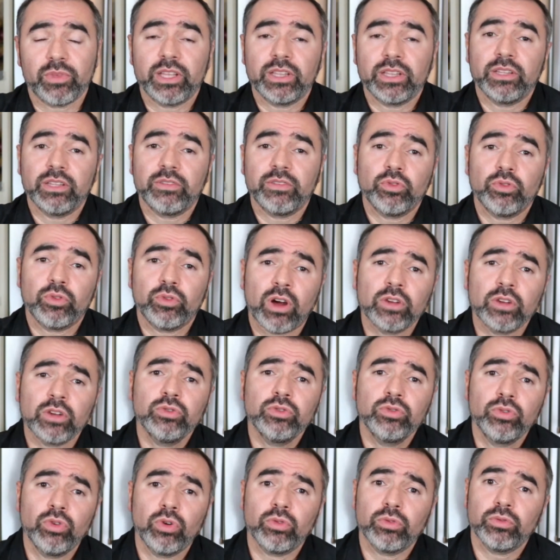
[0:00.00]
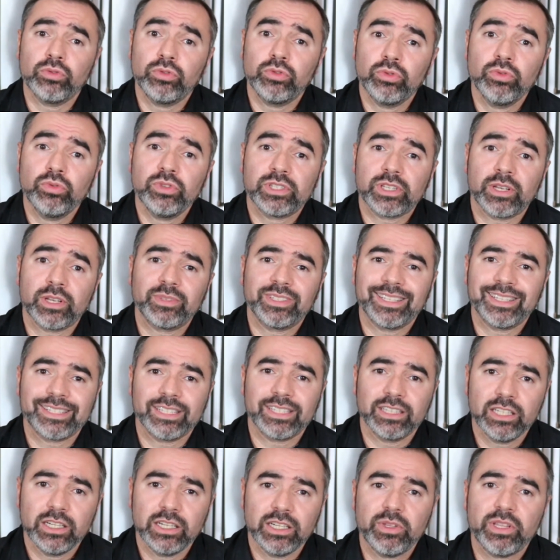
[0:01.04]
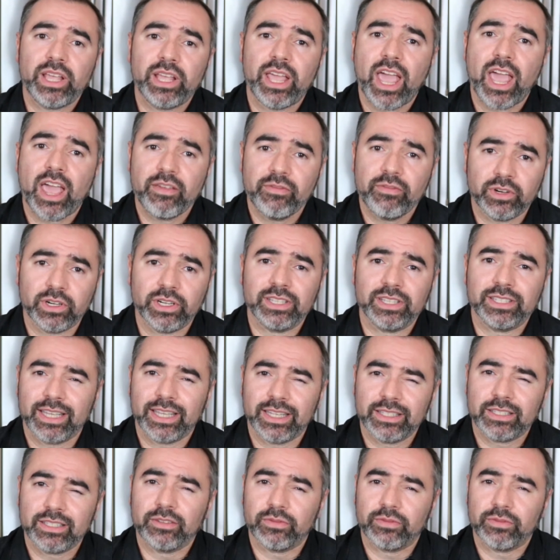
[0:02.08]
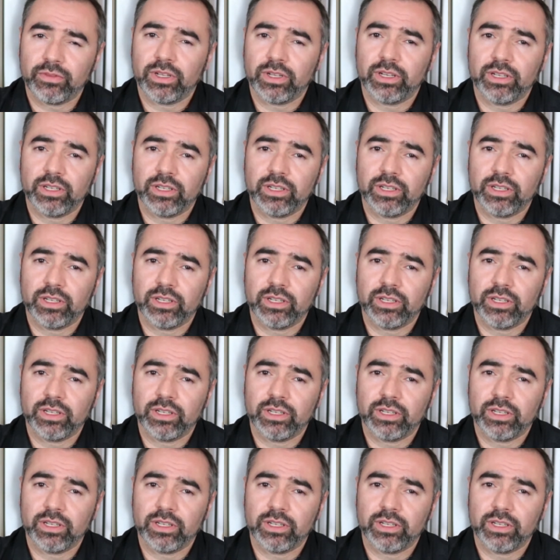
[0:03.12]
And if you are doing something that's a little bit heavier, intensive,